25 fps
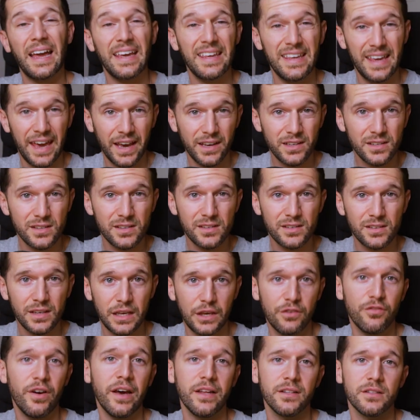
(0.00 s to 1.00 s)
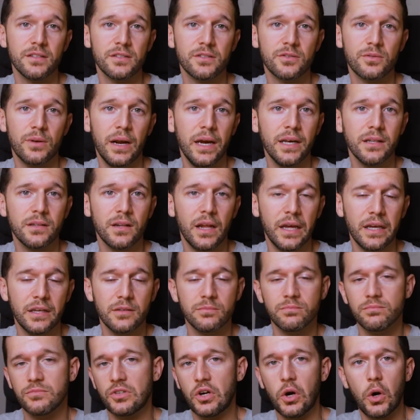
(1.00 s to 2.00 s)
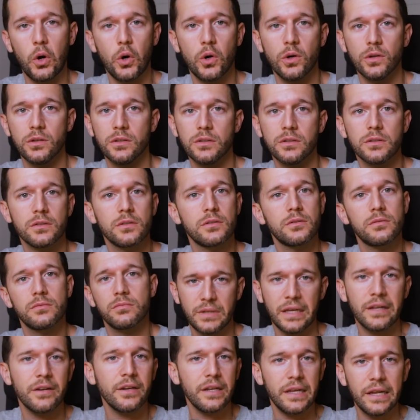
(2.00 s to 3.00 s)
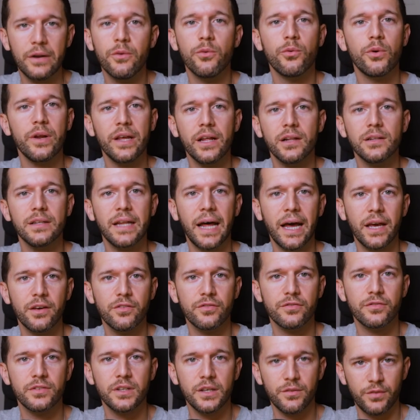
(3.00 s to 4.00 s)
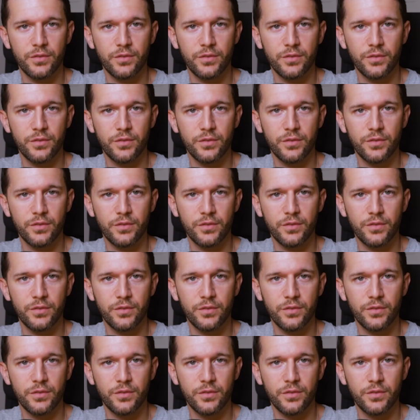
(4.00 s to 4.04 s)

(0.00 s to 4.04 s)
I guess events, right? Like goals and in real life